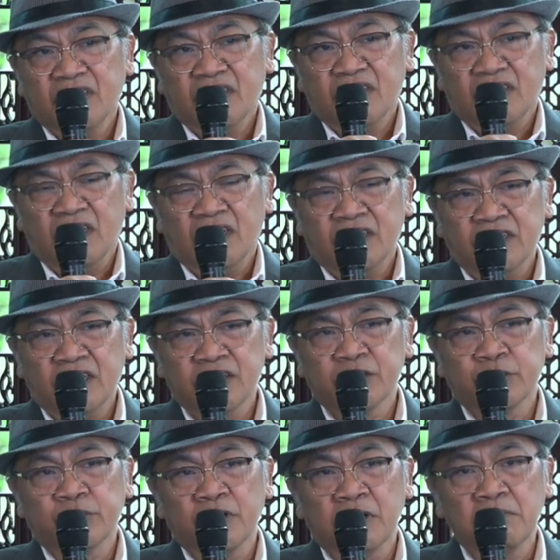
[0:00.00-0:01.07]
Yeah,
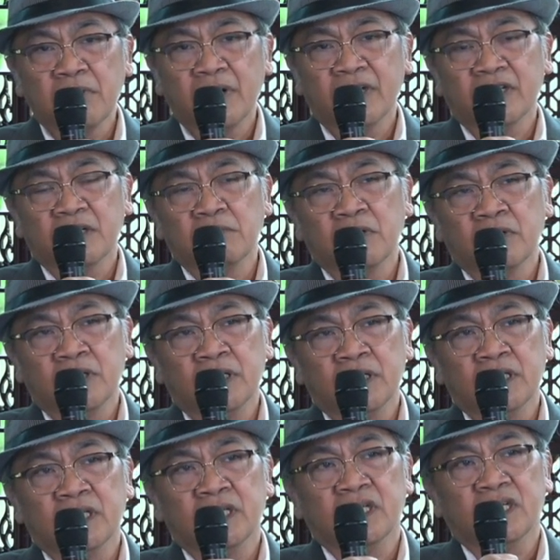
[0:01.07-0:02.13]
just to remind about
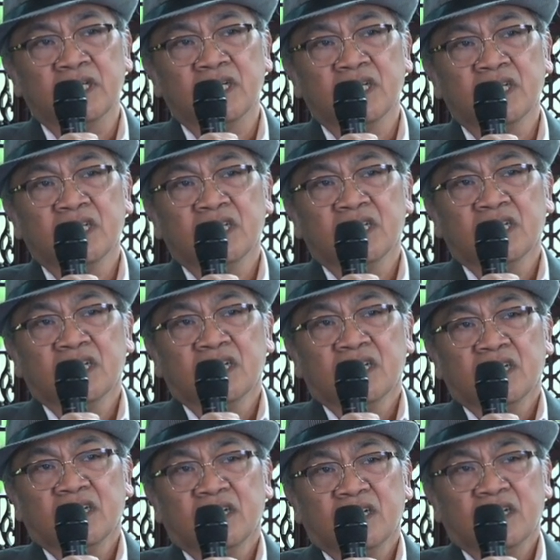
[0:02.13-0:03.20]
the
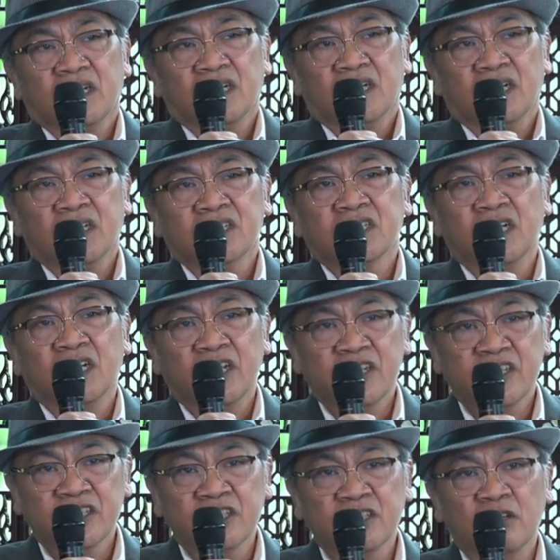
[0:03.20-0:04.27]

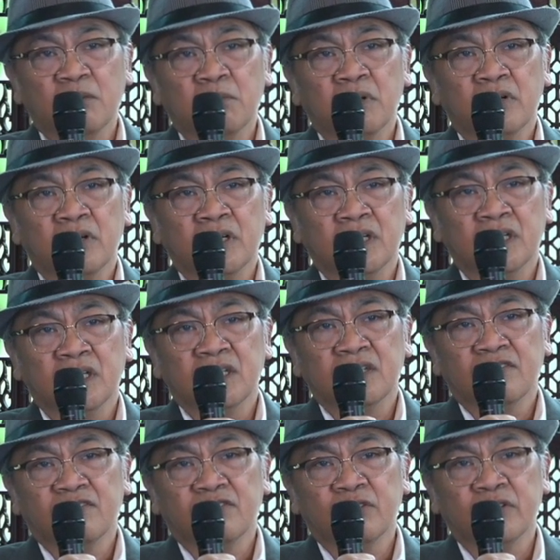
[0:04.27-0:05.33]
acceleration of the
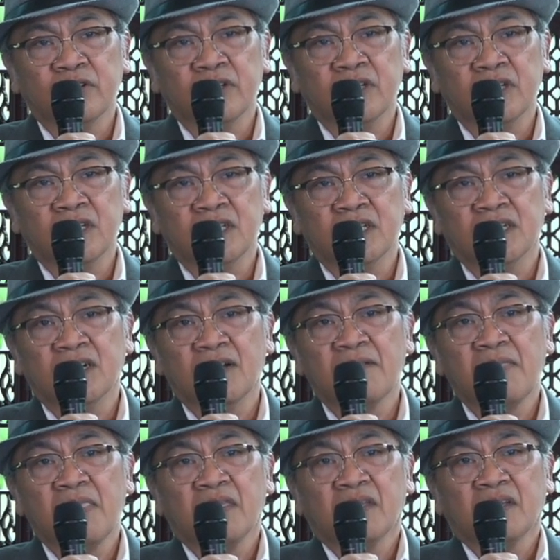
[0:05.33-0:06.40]
for the
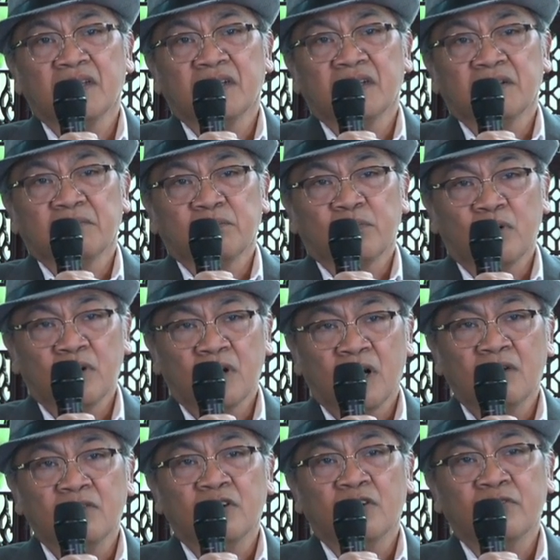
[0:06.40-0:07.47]

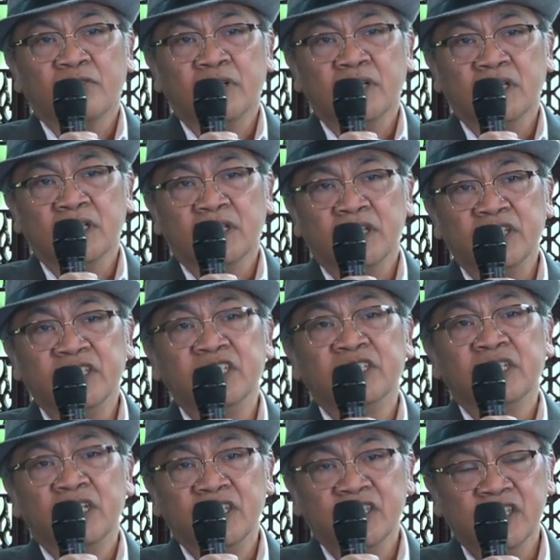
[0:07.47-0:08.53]
program of the
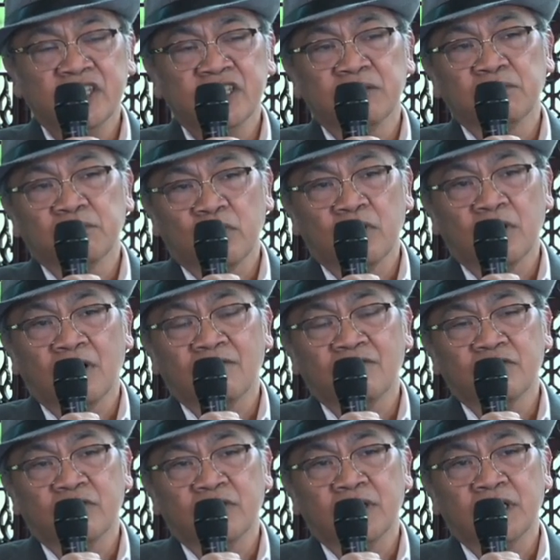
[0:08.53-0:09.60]
digitalization program
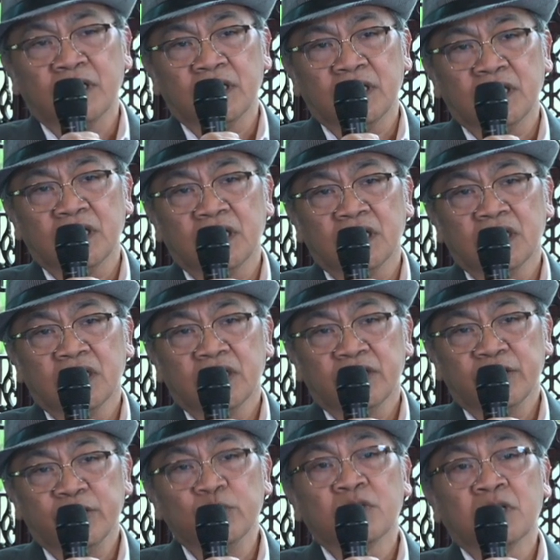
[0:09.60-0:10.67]
for the
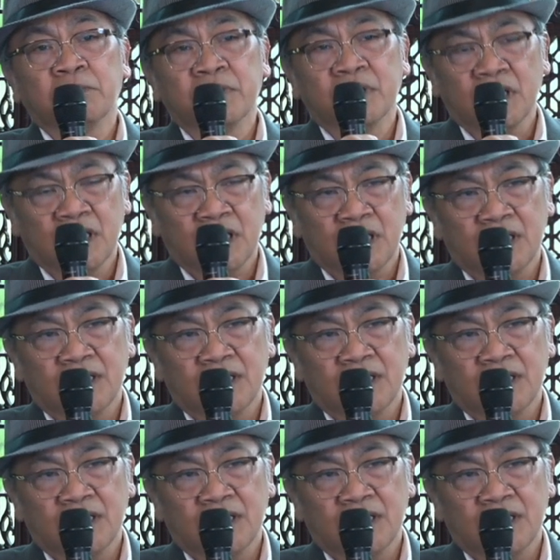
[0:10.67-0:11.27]
new capital.